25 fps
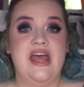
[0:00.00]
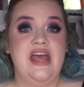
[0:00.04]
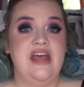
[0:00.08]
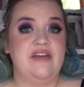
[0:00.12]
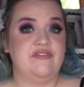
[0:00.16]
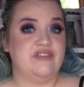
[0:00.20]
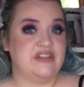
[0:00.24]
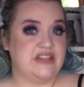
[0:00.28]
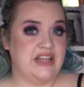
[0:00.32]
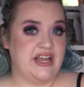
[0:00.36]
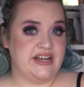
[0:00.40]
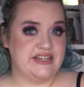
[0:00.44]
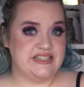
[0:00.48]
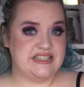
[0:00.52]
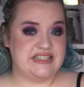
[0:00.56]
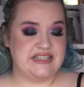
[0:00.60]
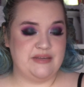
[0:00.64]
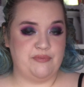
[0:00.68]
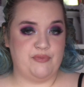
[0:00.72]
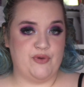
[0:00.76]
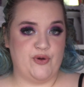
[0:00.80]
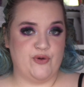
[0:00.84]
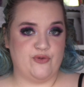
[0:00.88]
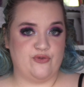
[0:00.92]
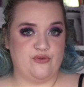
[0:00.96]
If you'd like to see
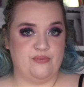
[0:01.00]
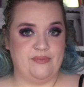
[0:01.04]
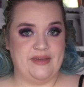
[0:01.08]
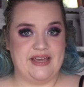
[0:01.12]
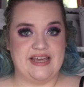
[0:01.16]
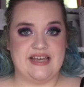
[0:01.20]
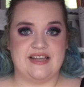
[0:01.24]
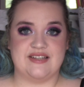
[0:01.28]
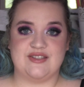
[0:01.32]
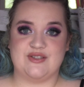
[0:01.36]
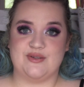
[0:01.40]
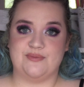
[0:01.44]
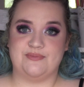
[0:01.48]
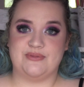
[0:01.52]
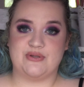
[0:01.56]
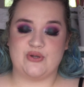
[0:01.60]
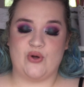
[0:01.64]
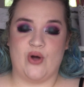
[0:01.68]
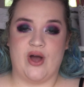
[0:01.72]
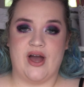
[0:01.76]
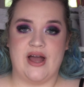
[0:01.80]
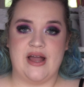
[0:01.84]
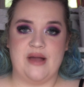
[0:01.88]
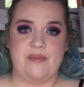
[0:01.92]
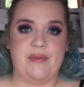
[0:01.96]
more from me, hit
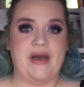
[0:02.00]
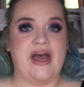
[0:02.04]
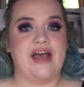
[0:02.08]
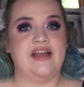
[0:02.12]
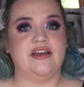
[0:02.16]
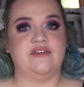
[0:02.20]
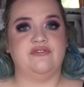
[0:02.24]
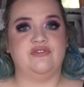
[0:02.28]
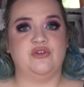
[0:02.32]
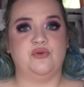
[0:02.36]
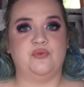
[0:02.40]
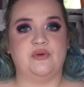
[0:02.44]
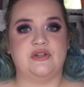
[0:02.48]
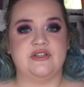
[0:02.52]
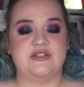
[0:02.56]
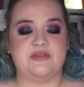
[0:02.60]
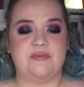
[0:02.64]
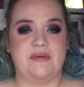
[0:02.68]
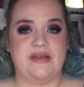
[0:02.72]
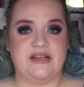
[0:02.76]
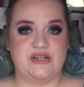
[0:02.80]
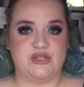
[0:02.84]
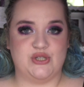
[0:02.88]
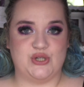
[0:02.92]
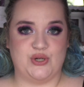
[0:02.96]
subscribe, and if you want to
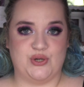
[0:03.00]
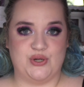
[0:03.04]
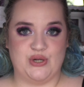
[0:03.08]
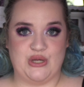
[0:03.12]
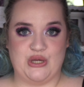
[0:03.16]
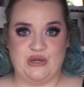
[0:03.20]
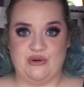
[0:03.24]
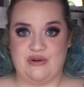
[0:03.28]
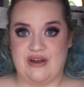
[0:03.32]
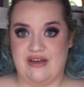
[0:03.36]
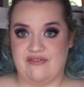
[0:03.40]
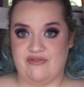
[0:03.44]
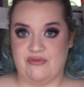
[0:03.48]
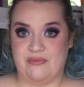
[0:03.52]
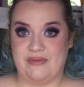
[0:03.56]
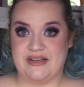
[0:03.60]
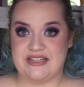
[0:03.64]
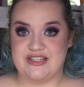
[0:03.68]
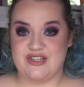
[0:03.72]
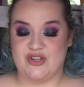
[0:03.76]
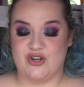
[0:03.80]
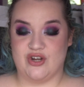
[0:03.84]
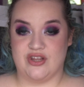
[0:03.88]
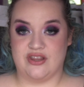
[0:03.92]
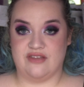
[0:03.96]
make sure you never
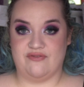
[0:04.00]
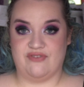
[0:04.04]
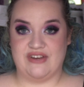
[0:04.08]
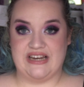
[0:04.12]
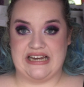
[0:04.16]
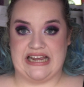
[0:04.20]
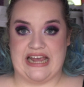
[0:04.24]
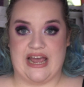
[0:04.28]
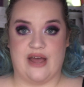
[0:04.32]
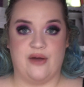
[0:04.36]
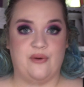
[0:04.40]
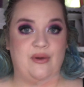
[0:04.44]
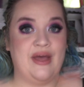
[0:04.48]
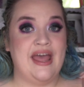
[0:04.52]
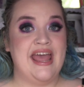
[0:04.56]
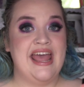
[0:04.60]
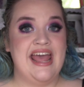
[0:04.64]
miss another video,